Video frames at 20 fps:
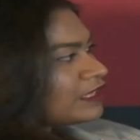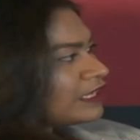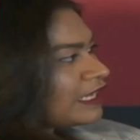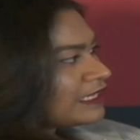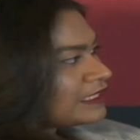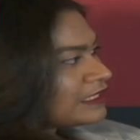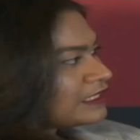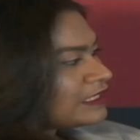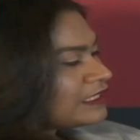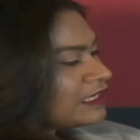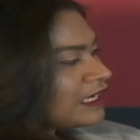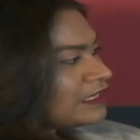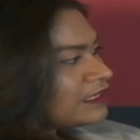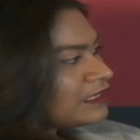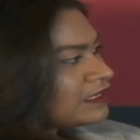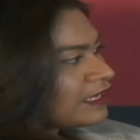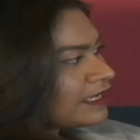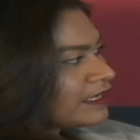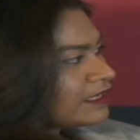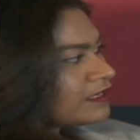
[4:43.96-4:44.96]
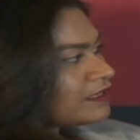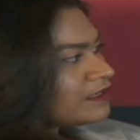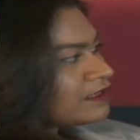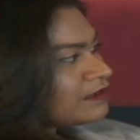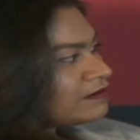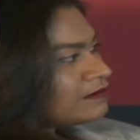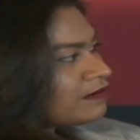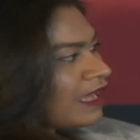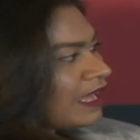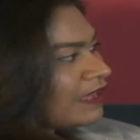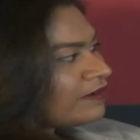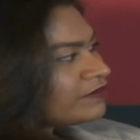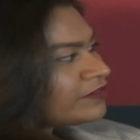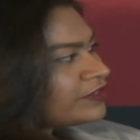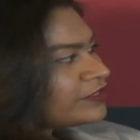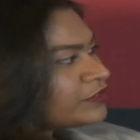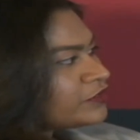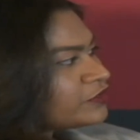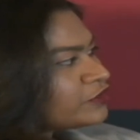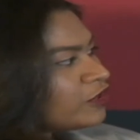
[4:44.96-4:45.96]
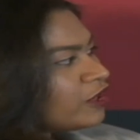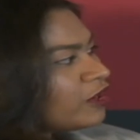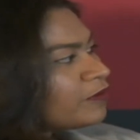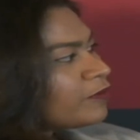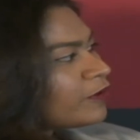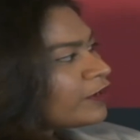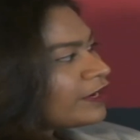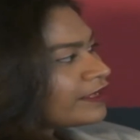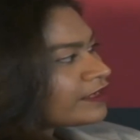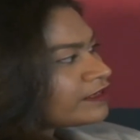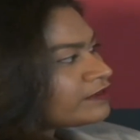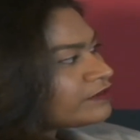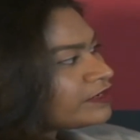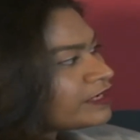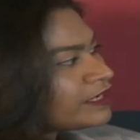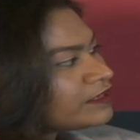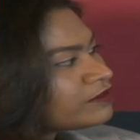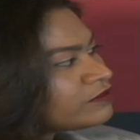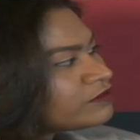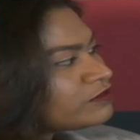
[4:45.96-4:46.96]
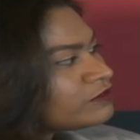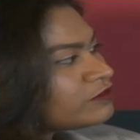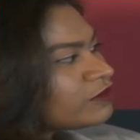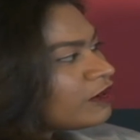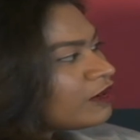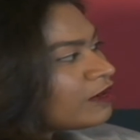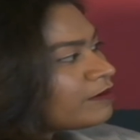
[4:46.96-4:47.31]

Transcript: has he done like a average job or like a really good job